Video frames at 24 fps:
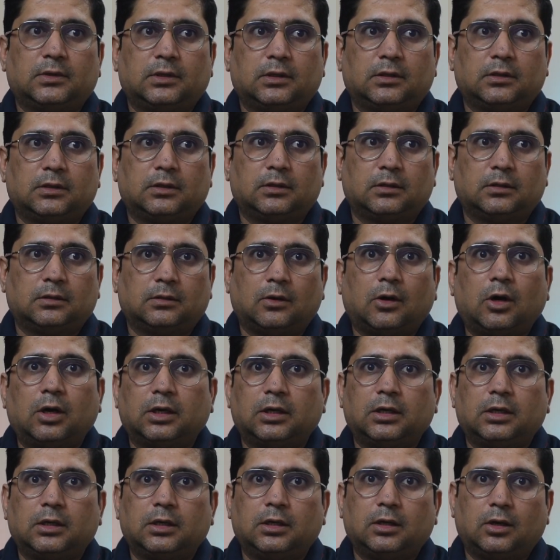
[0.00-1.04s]
uh,
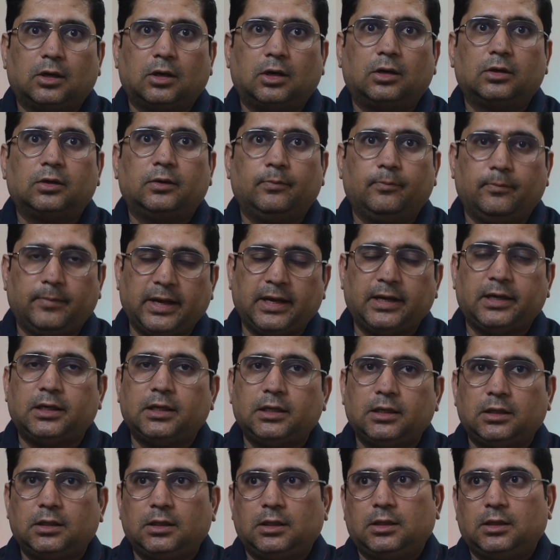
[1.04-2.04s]
on on men